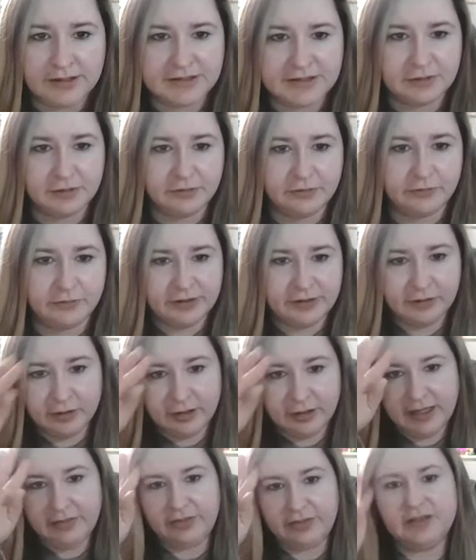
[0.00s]
Okay, so if
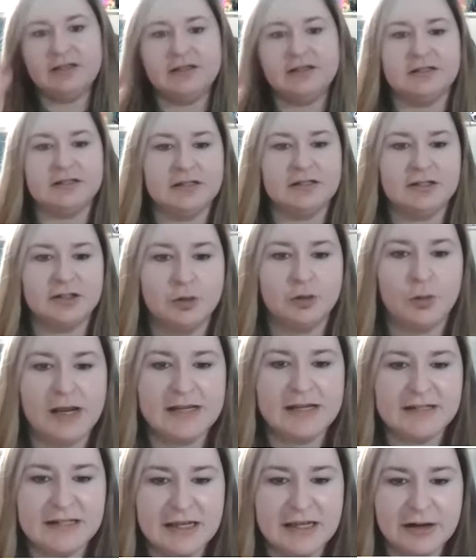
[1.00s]
we look at these, this
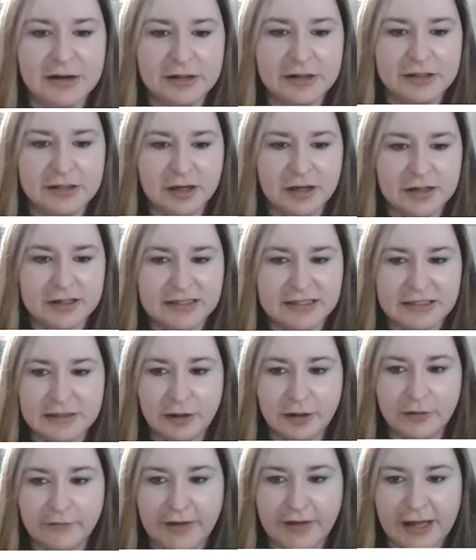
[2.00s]
Grace Karen
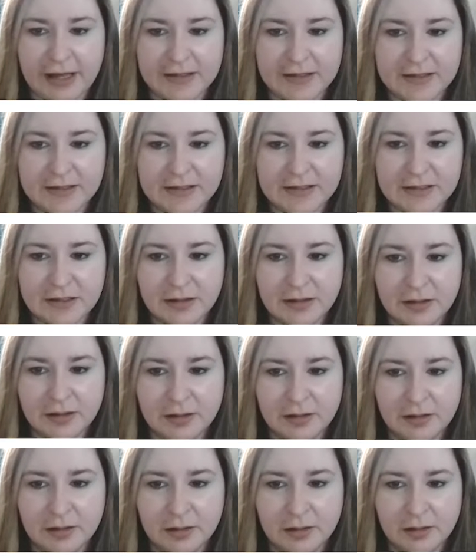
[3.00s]
tuxedo vest,